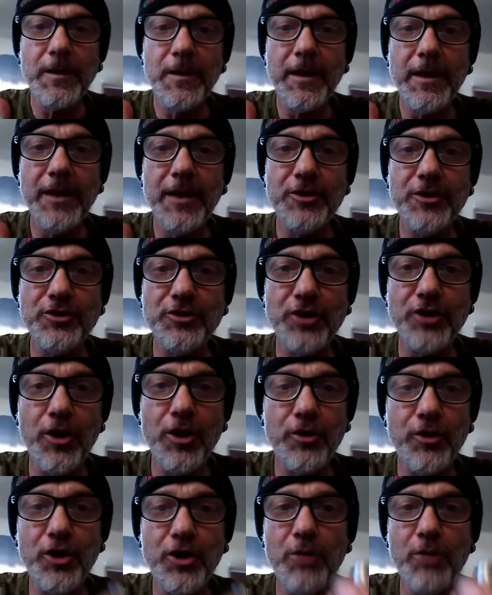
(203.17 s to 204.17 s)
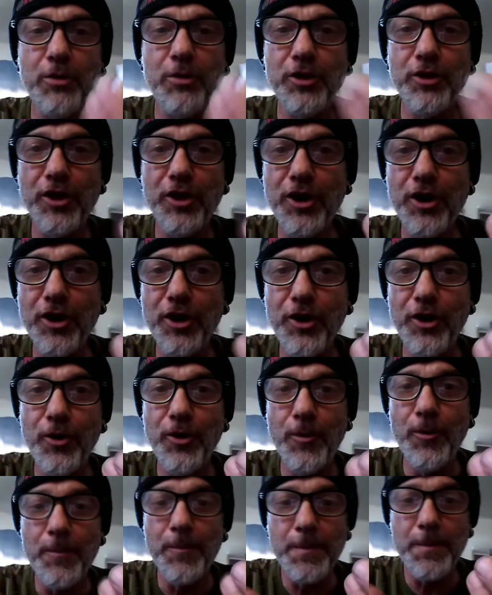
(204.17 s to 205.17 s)
and you don't go
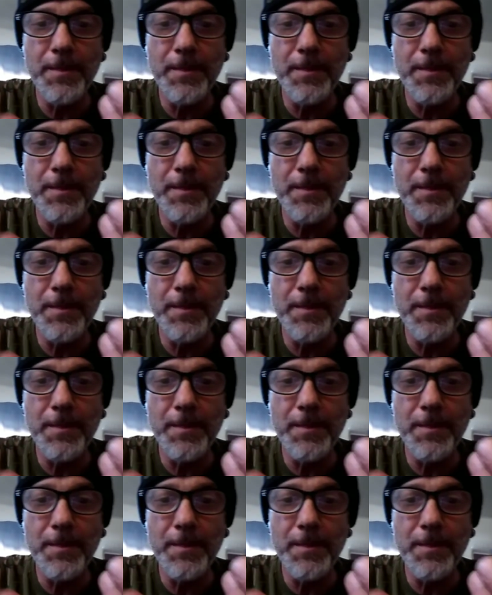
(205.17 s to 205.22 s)
below